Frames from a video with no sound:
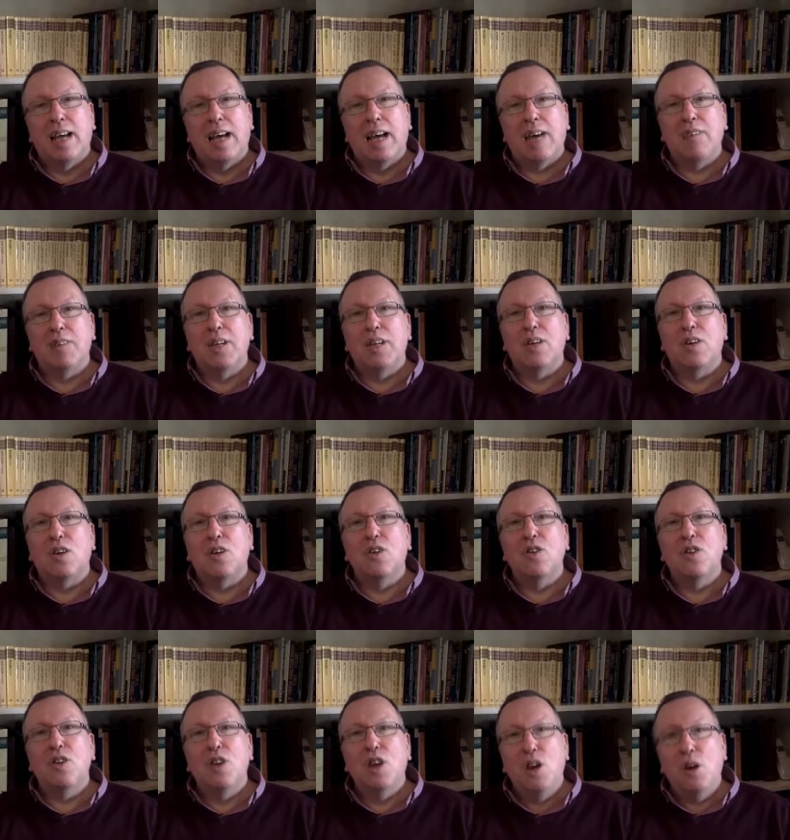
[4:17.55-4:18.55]
having
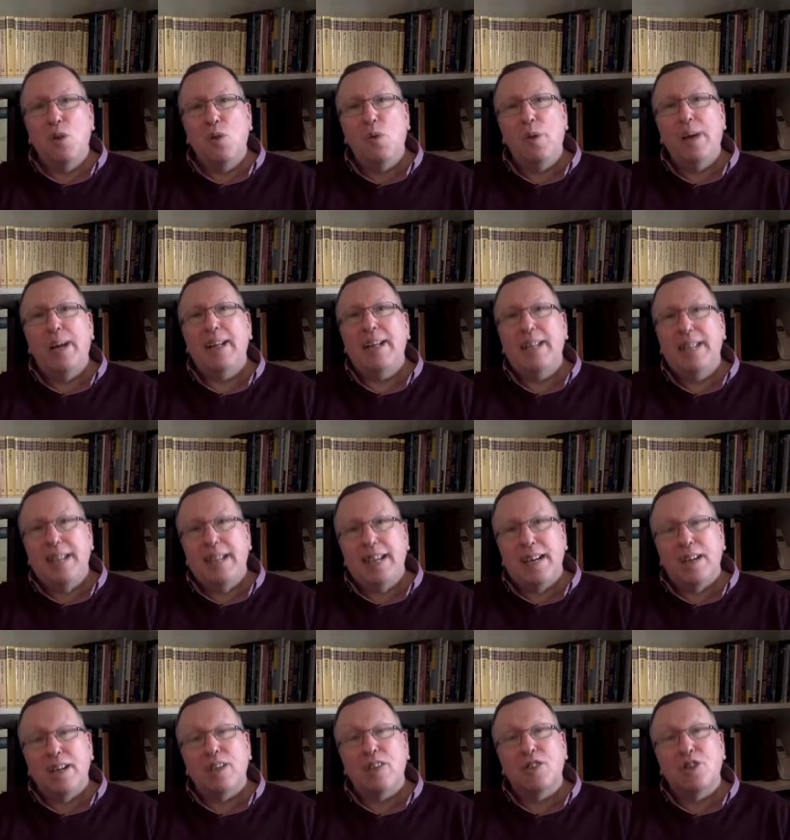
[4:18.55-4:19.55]
gone nowhere
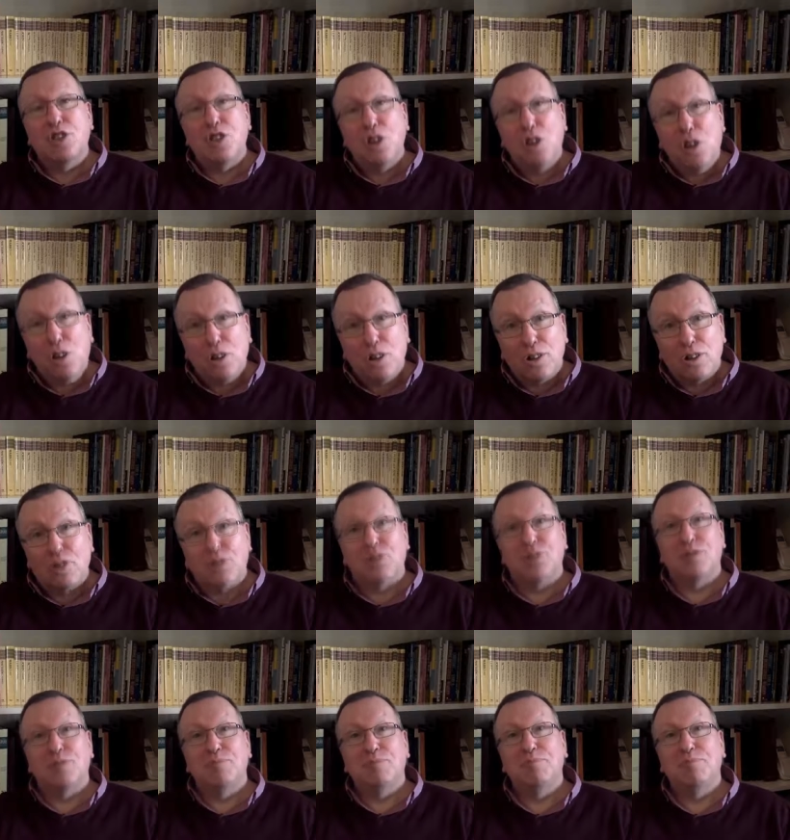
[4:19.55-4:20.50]
near a church.